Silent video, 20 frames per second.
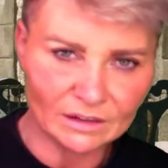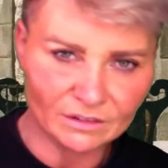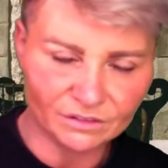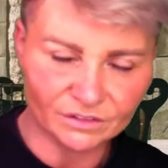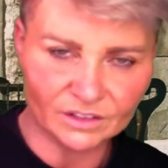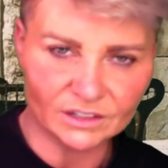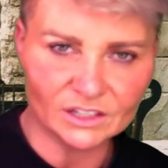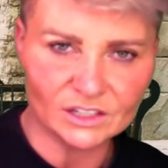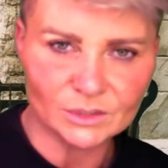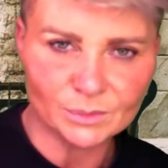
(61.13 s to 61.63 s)
with
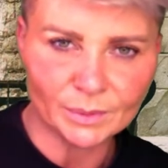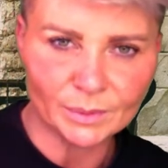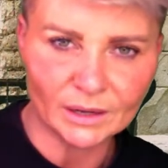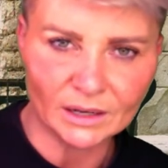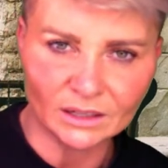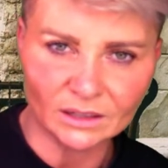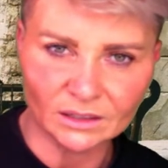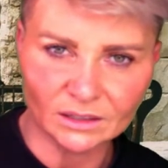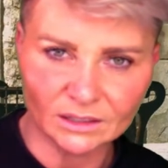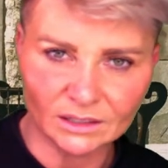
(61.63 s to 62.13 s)

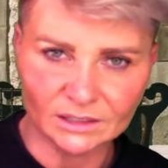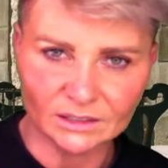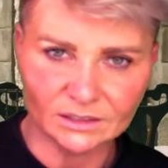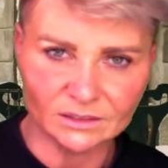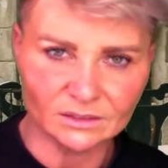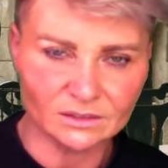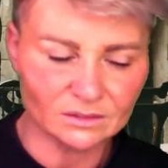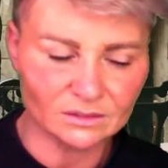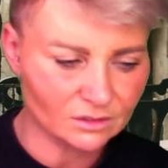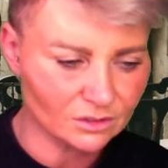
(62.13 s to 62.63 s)
MyFitnessPal
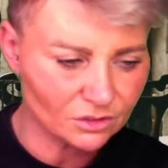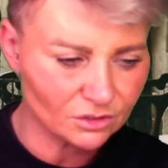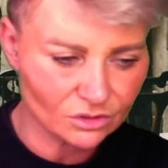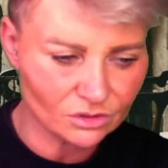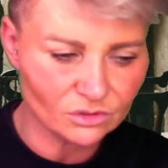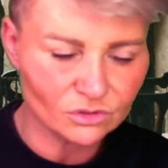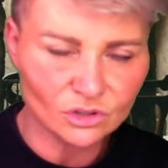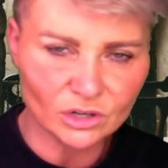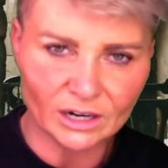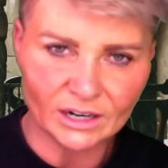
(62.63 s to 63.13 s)
and
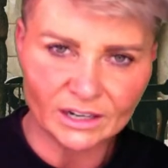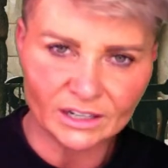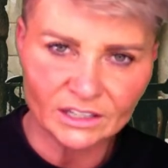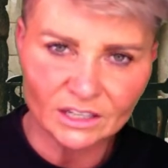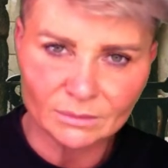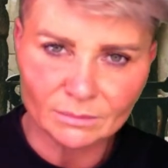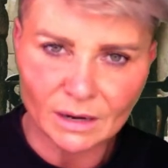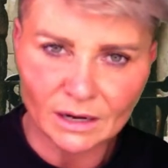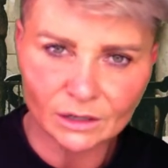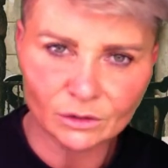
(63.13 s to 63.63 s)

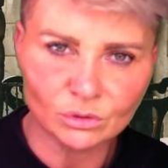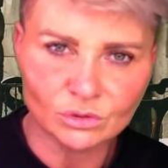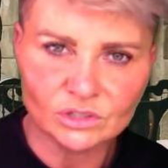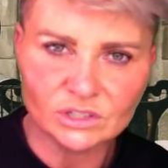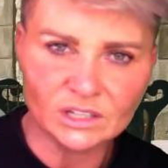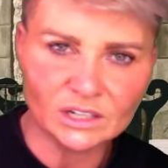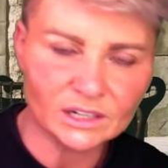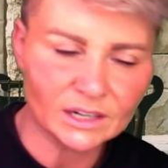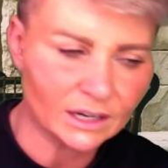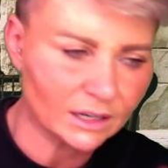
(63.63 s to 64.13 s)
tracking your
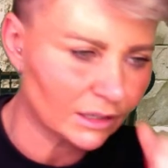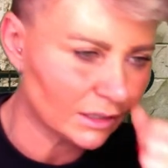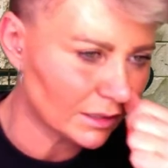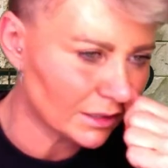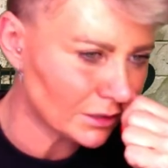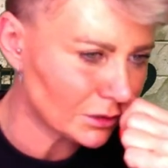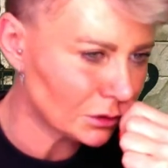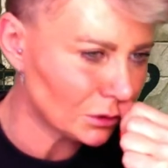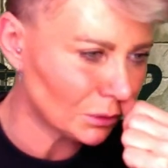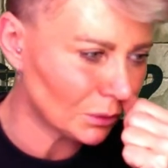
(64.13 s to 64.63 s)
macros and your
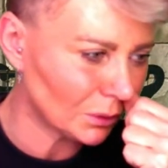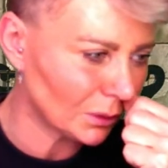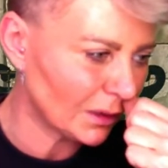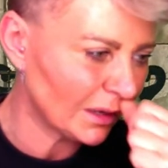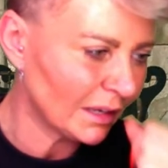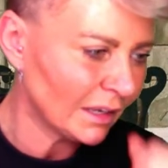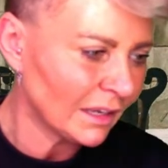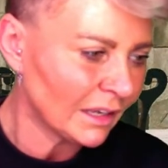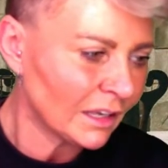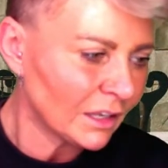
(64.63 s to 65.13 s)
calories. So
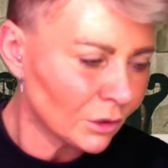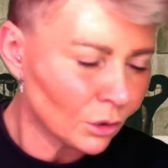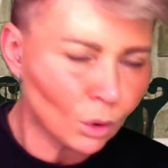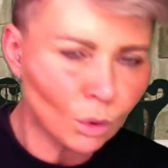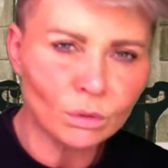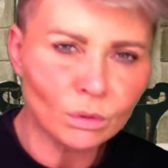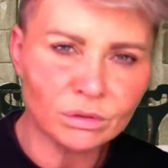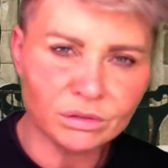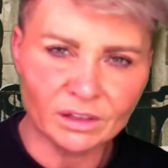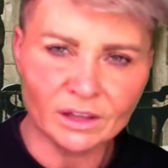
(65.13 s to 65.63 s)
the
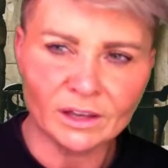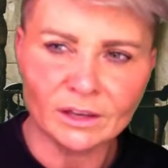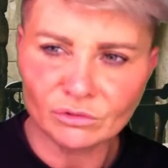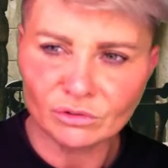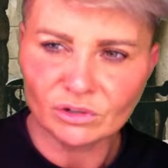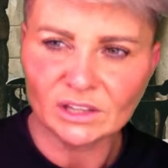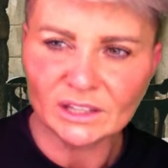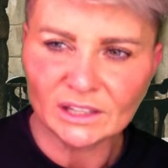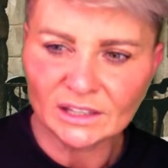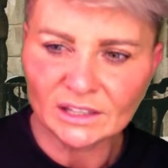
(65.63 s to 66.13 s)
whole
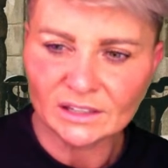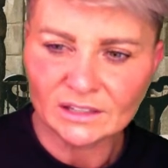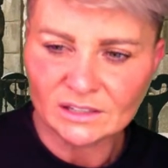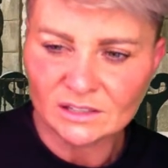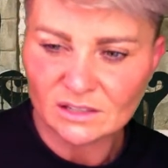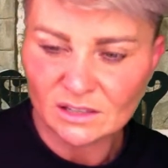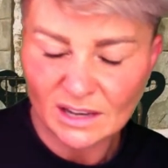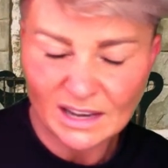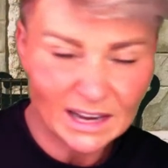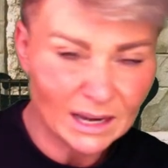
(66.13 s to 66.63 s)
thing really
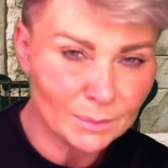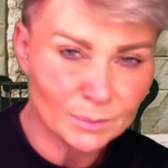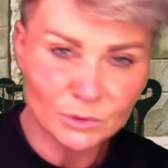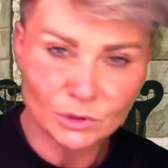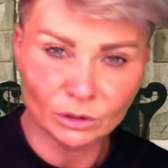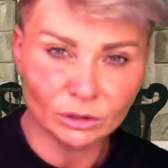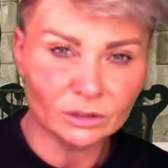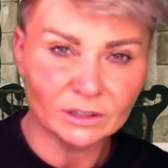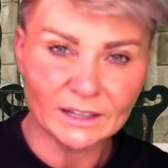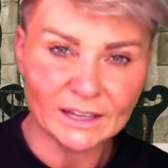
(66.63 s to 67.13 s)
is
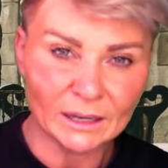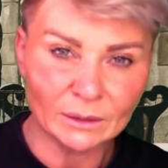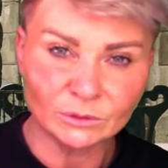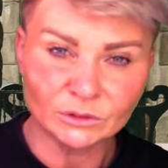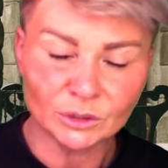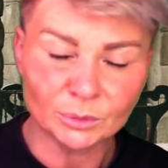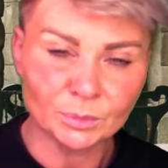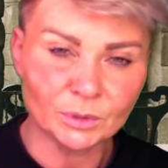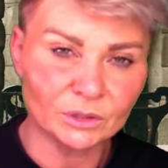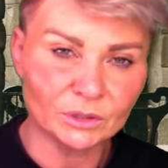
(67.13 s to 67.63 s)
absolutely
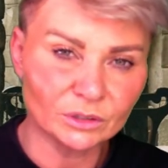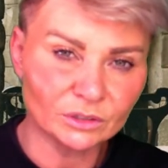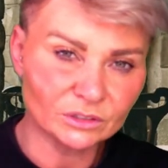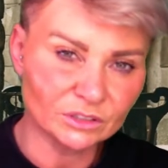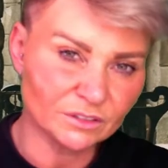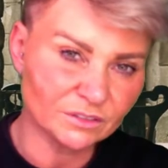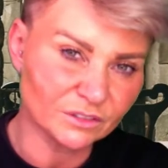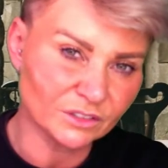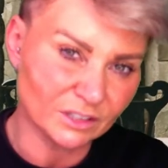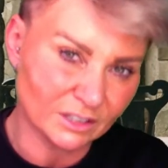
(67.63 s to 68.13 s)

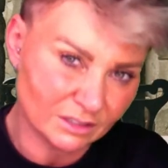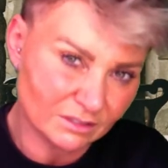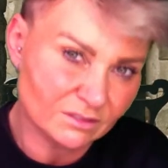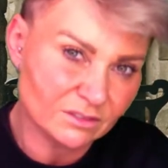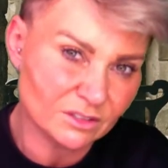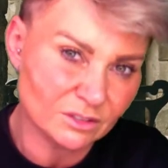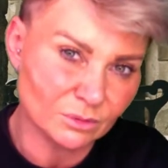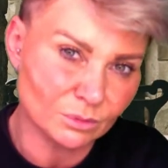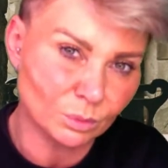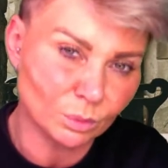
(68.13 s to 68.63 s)
counterproductive
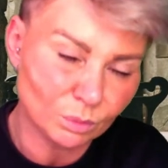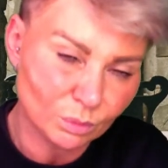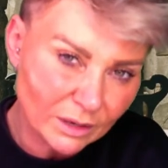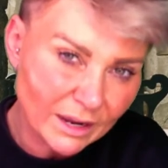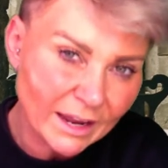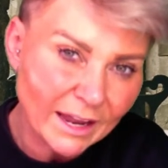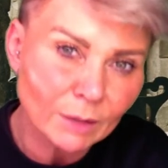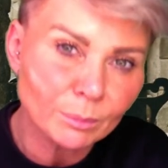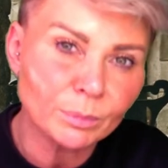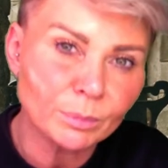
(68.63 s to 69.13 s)
to
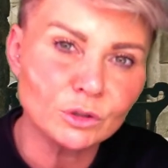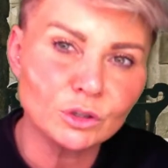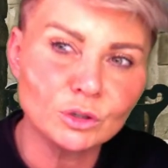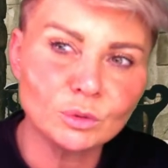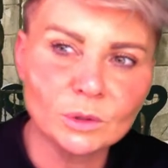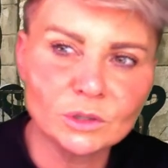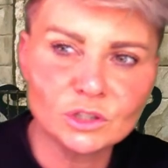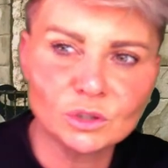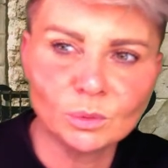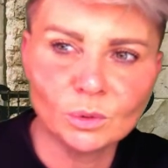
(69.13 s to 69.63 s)
helping
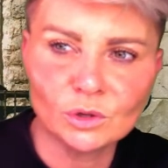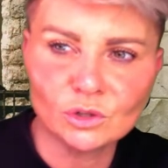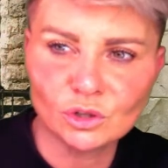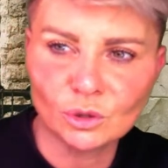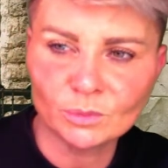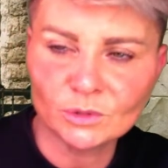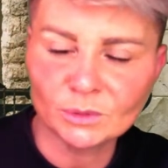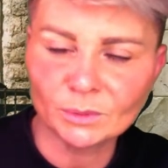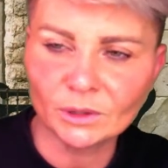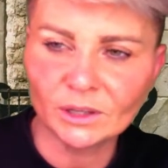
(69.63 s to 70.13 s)
you work
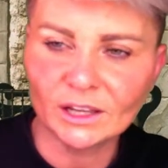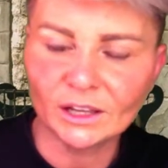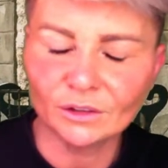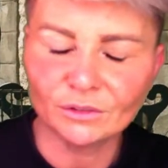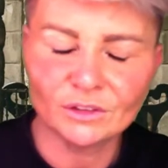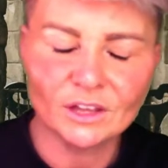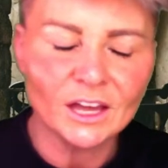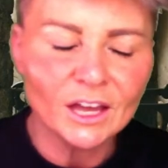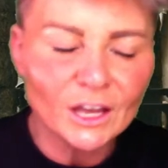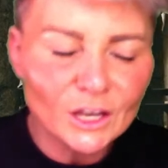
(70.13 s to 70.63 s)
towards optimal
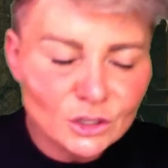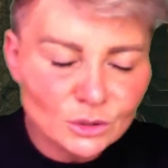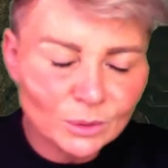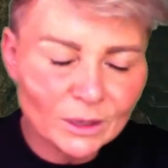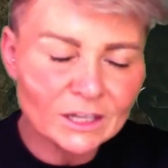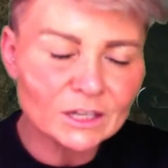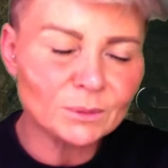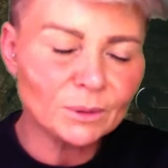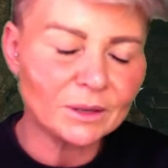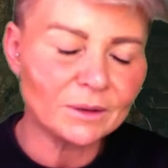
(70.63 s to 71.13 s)
health.
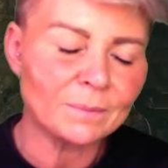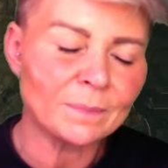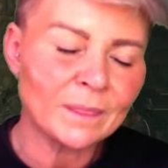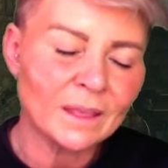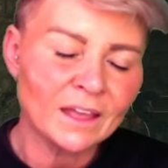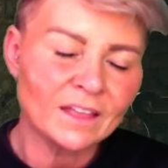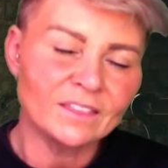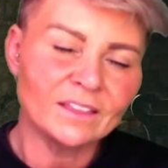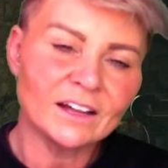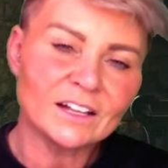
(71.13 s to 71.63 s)
So anyway,
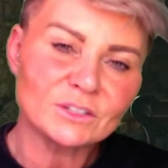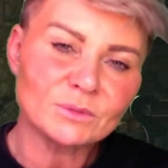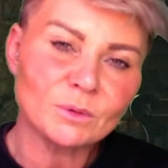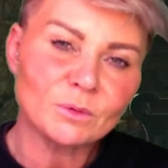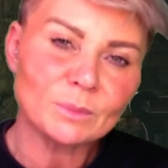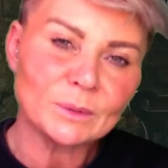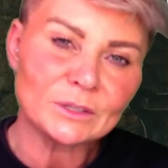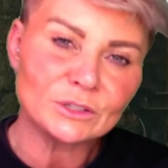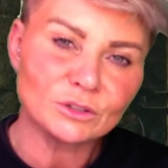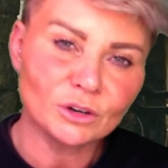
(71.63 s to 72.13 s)
that's
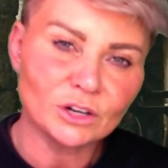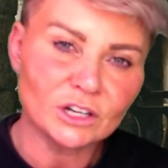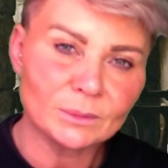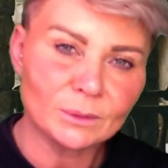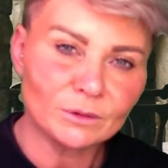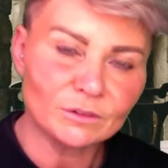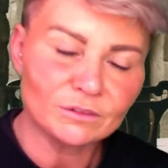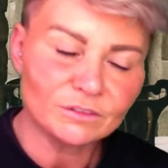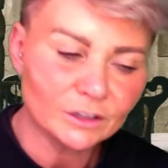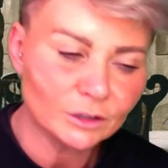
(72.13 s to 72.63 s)
what we've been
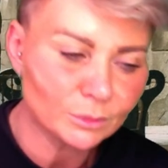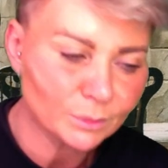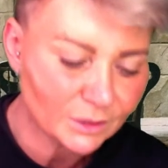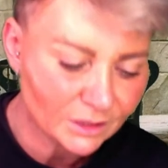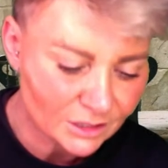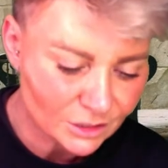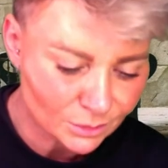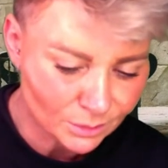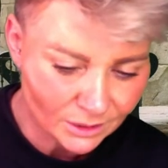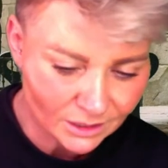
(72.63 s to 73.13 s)
talking about on Feel Like
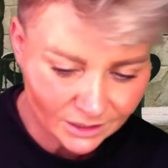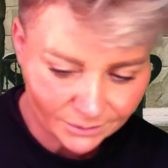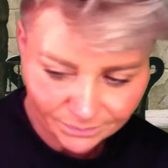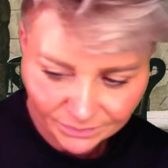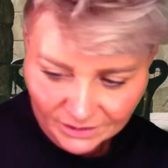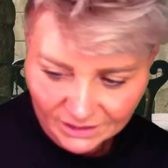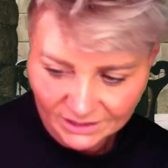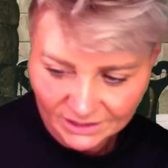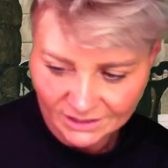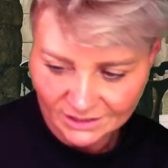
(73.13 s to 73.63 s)
Be this
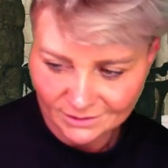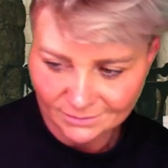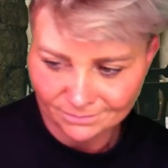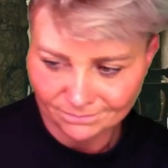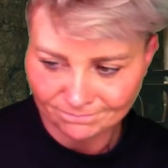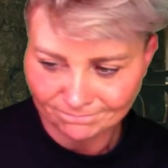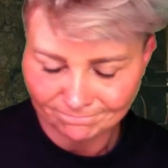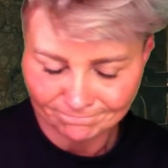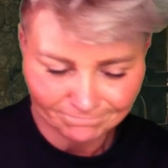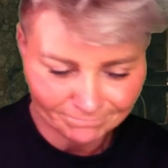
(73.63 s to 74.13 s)
week.
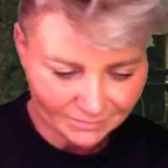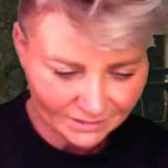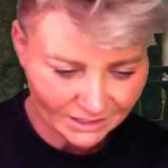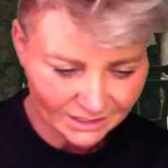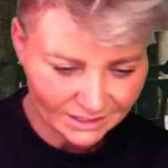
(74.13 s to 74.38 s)
And